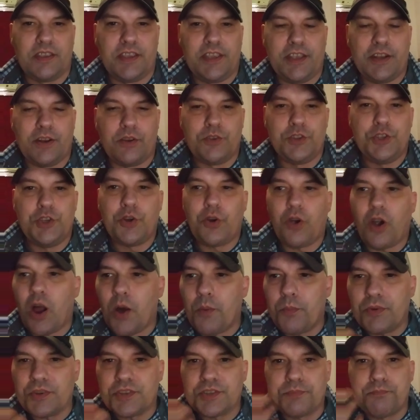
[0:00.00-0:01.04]
You know, you're
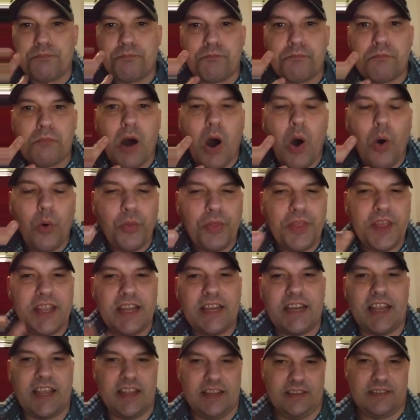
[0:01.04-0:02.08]
almost molding
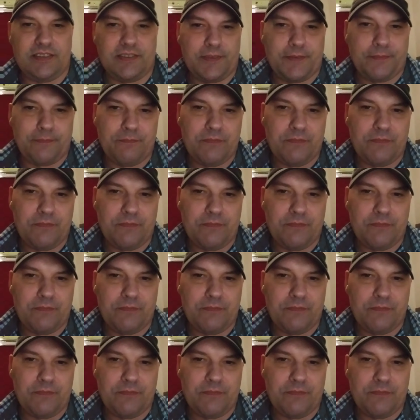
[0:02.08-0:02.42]
it.